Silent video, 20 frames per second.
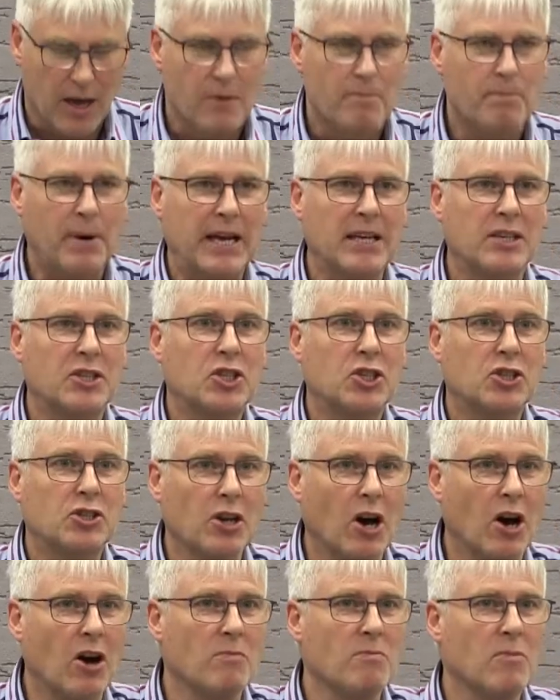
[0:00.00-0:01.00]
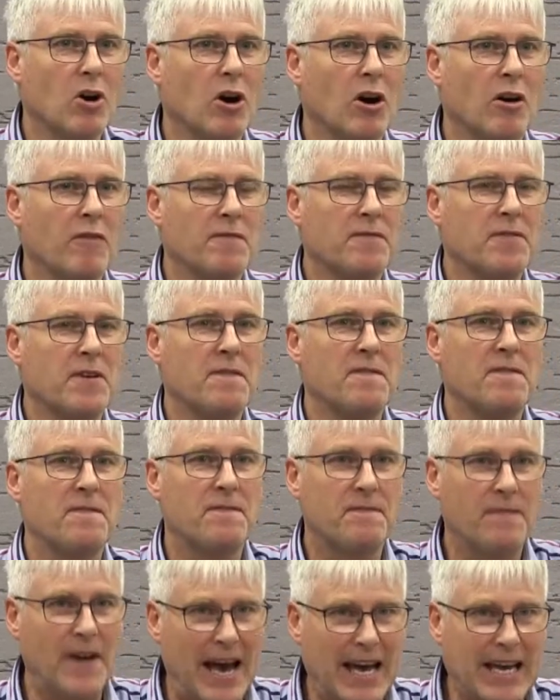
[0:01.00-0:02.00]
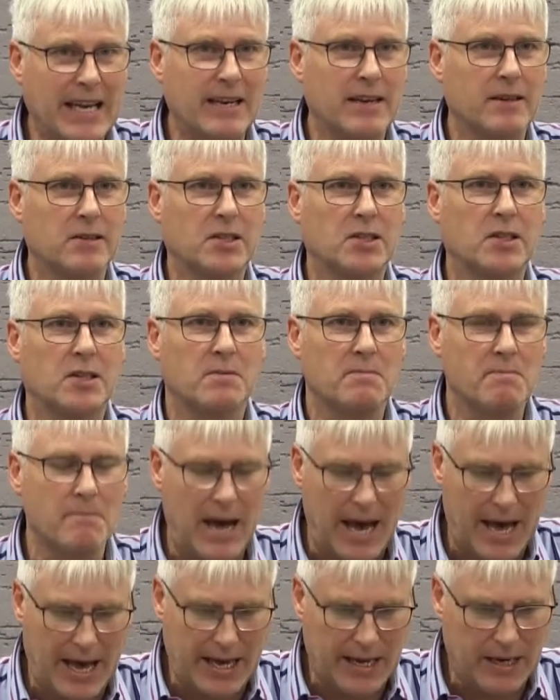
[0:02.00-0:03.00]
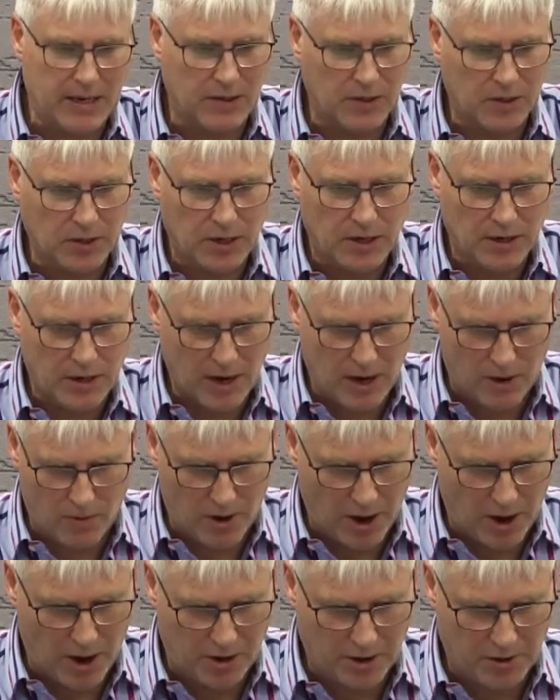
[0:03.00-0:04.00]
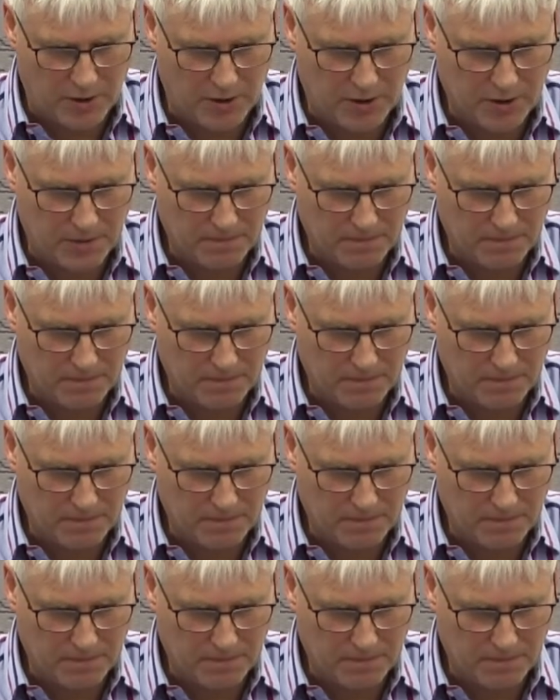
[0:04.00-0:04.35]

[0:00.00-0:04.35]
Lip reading: by some of the finest minds around.